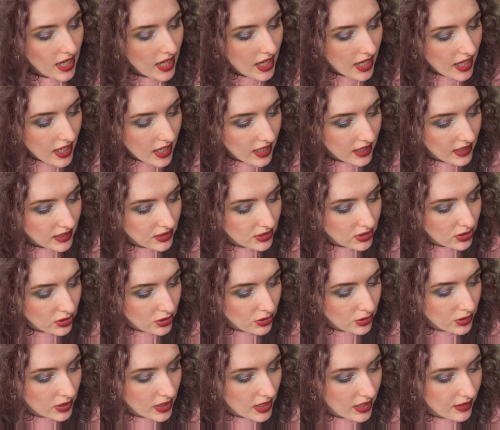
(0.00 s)
And
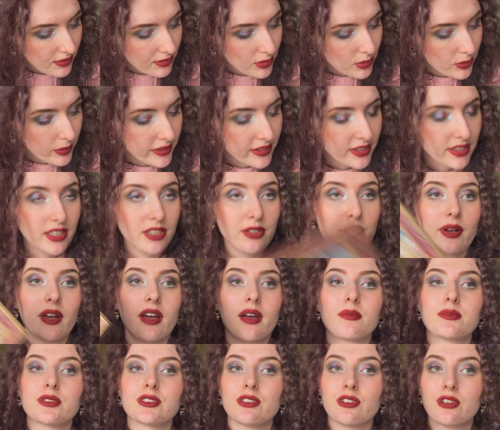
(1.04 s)
you have 20
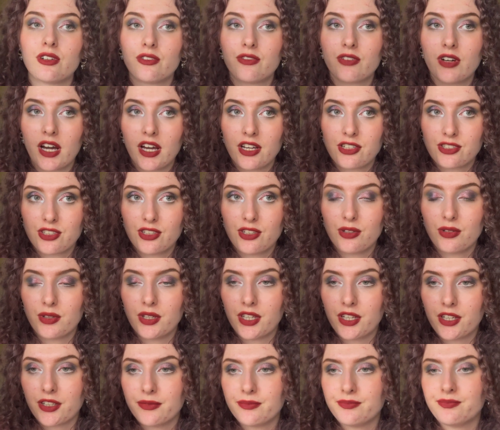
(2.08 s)
grams of eyeshadow
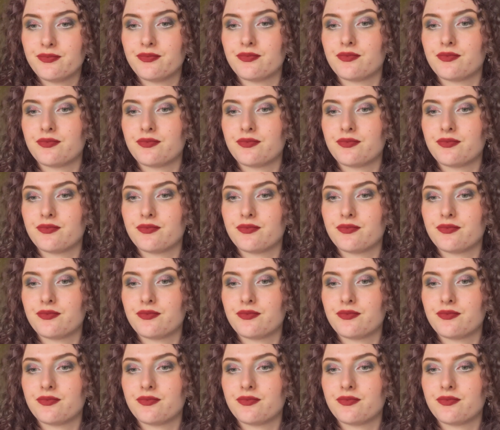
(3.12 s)
here.